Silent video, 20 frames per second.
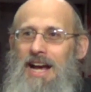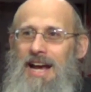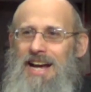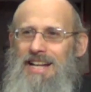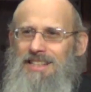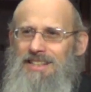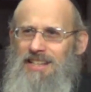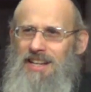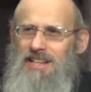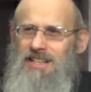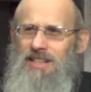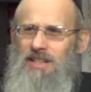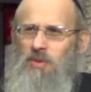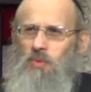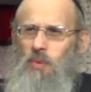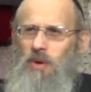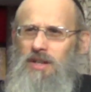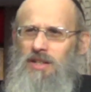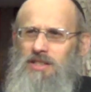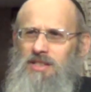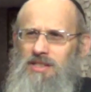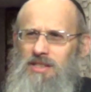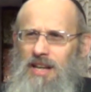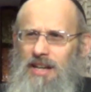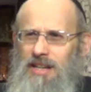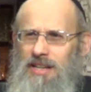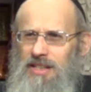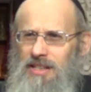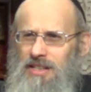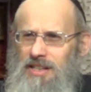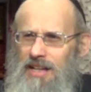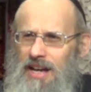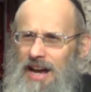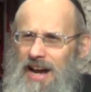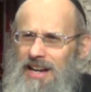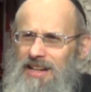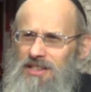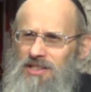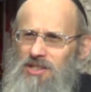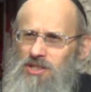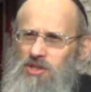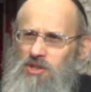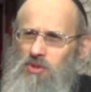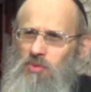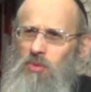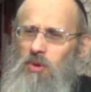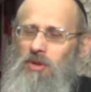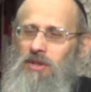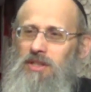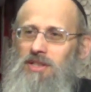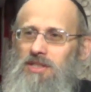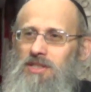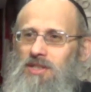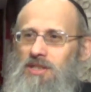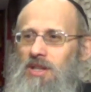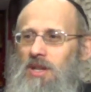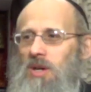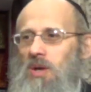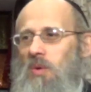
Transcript: and take it when it's at its strongest.